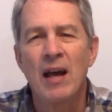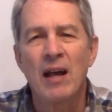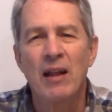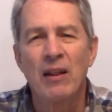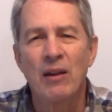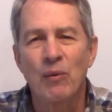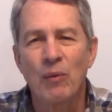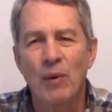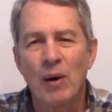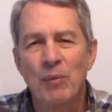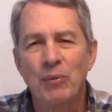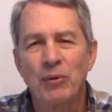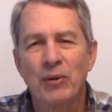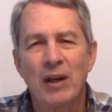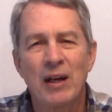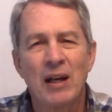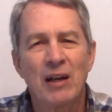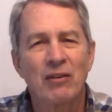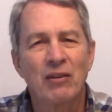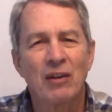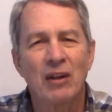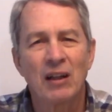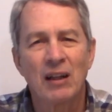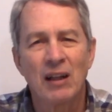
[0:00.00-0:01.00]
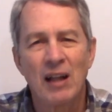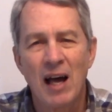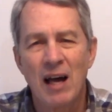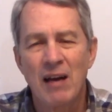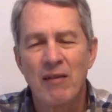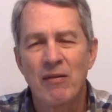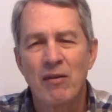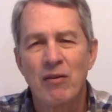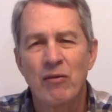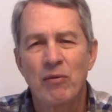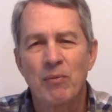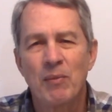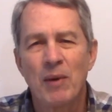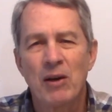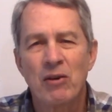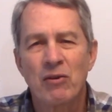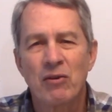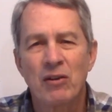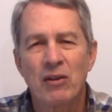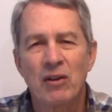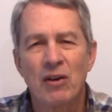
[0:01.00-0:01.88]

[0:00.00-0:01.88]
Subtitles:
The website has a lot of information.